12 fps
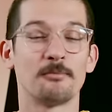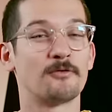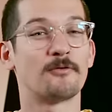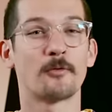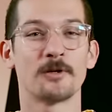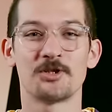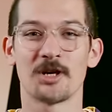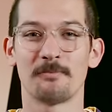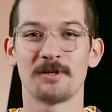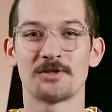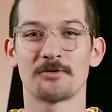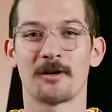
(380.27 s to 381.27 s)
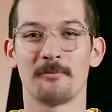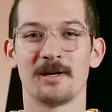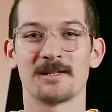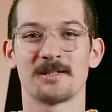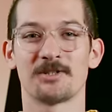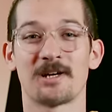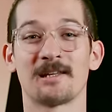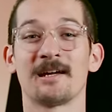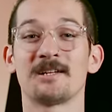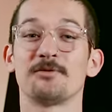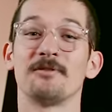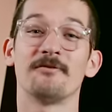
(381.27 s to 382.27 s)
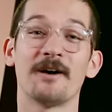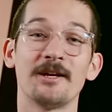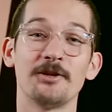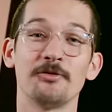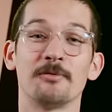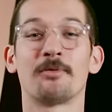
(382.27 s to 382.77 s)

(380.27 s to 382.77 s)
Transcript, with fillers: Before we jump into our message, I'd like to invite you